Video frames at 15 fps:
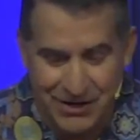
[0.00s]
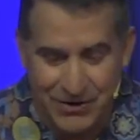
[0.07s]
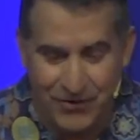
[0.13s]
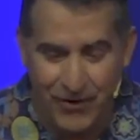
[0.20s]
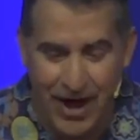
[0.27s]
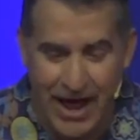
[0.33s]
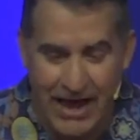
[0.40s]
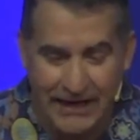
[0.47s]

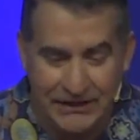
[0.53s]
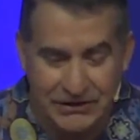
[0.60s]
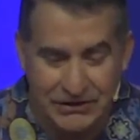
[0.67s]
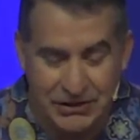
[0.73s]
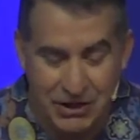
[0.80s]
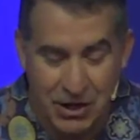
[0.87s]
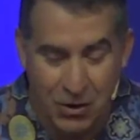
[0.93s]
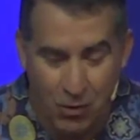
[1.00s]

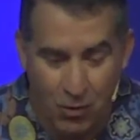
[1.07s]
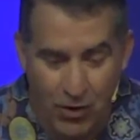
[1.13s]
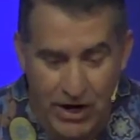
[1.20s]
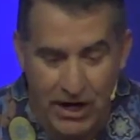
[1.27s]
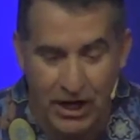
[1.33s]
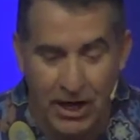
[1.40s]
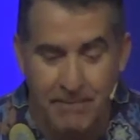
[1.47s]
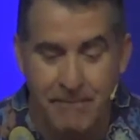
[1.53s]
Christ
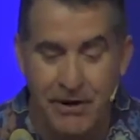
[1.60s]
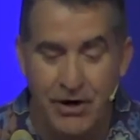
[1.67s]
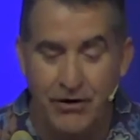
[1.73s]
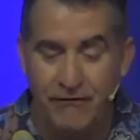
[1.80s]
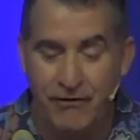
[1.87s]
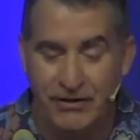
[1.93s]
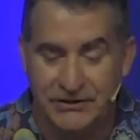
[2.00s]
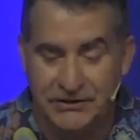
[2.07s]
will
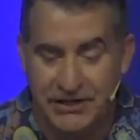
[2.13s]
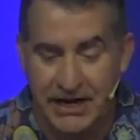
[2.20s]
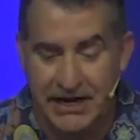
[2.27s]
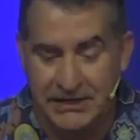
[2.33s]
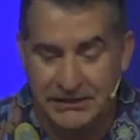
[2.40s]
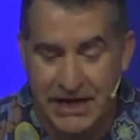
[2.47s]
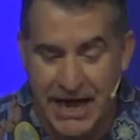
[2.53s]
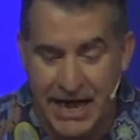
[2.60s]
appear for the
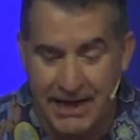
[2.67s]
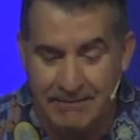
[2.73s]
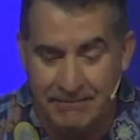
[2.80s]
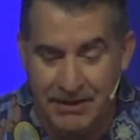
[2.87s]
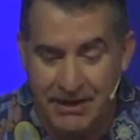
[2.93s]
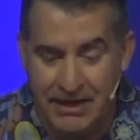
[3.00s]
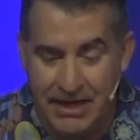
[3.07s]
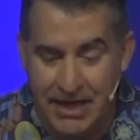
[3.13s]
second
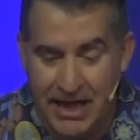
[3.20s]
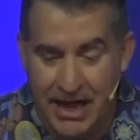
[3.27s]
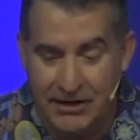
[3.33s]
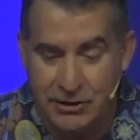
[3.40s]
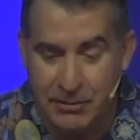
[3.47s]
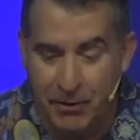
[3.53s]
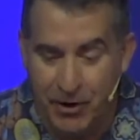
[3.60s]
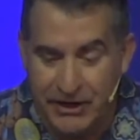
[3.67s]
time uh,
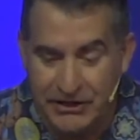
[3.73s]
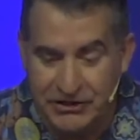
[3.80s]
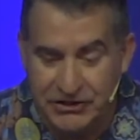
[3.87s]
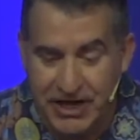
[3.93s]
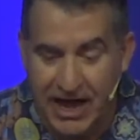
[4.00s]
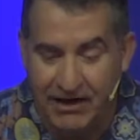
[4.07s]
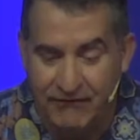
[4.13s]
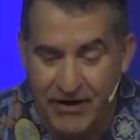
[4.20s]
to bring
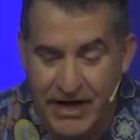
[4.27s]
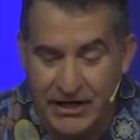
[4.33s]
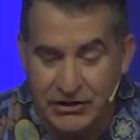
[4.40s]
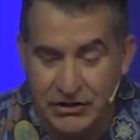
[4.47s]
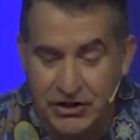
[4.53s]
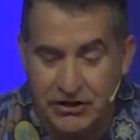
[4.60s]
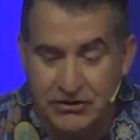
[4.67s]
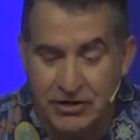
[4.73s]

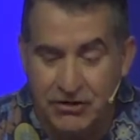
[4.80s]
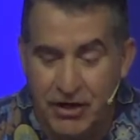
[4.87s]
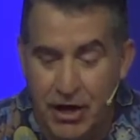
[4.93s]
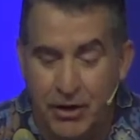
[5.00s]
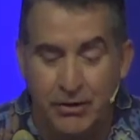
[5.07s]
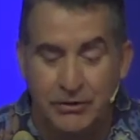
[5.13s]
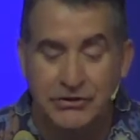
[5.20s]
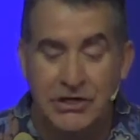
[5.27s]
salvation to
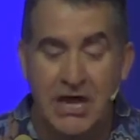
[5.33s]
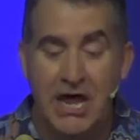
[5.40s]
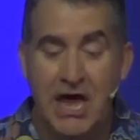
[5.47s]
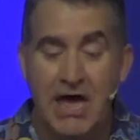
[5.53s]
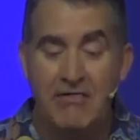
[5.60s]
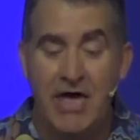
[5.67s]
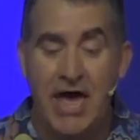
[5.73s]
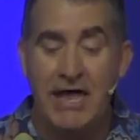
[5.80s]
those
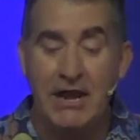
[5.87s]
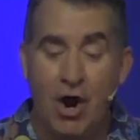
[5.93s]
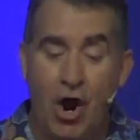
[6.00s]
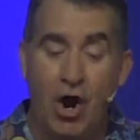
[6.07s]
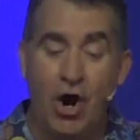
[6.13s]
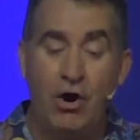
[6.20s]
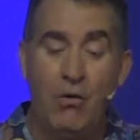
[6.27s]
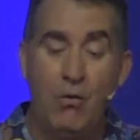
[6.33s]
that
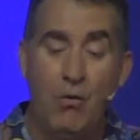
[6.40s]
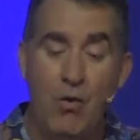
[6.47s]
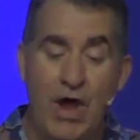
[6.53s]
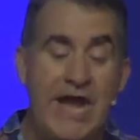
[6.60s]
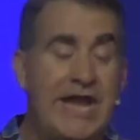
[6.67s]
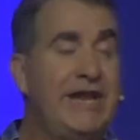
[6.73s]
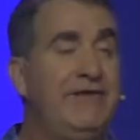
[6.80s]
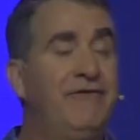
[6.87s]
are
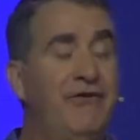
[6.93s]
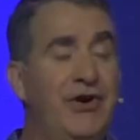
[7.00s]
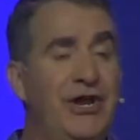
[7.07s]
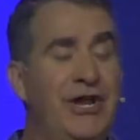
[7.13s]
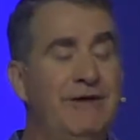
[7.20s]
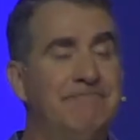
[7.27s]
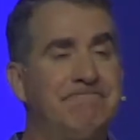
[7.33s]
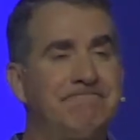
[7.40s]
waiting for
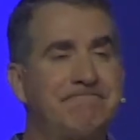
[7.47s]
him.